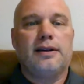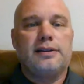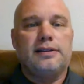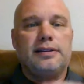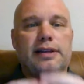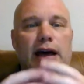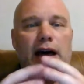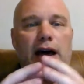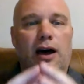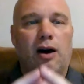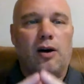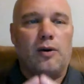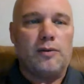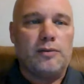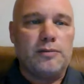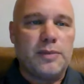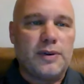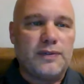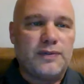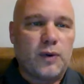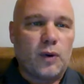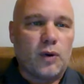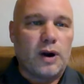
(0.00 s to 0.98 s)
Now,
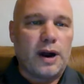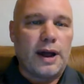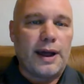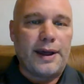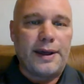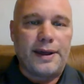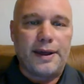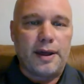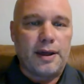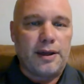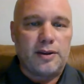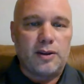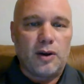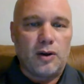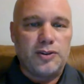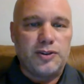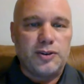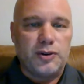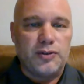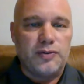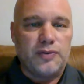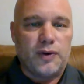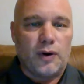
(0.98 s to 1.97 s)
before I go
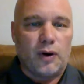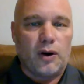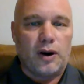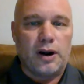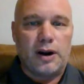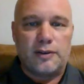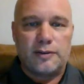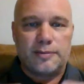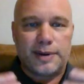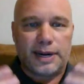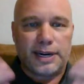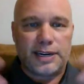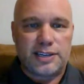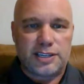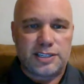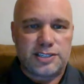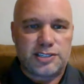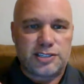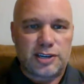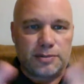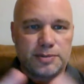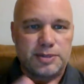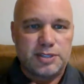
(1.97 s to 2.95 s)
too far and everybody
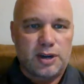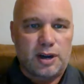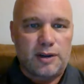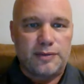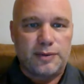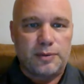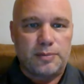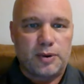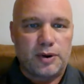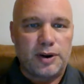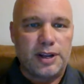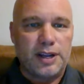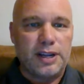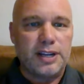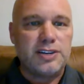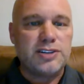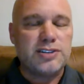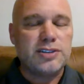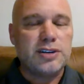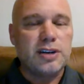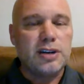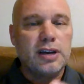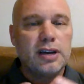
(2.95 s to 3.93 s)
just jumps off the
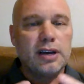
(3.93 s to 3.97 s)
bridge,